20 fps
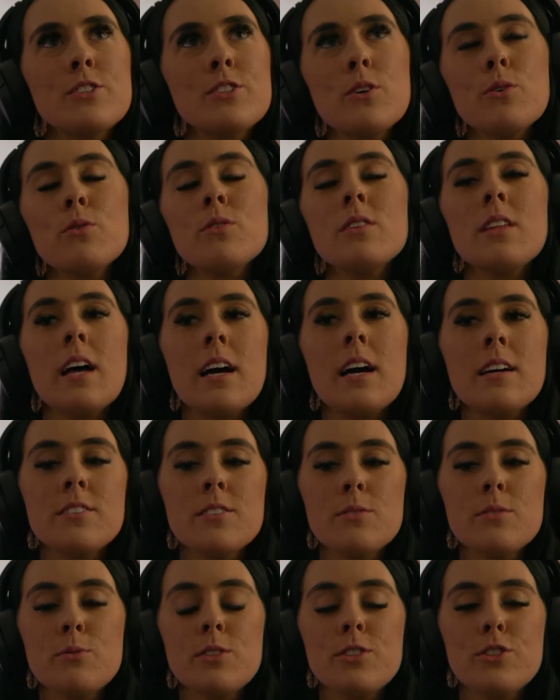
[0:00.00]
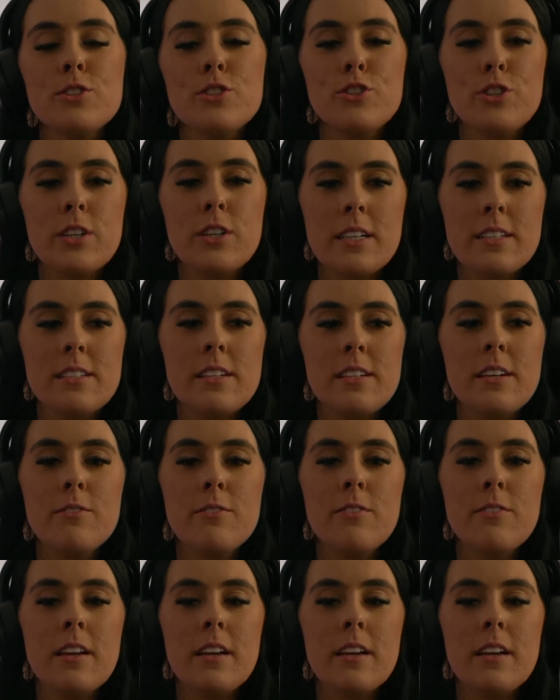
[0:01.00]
less restrictive,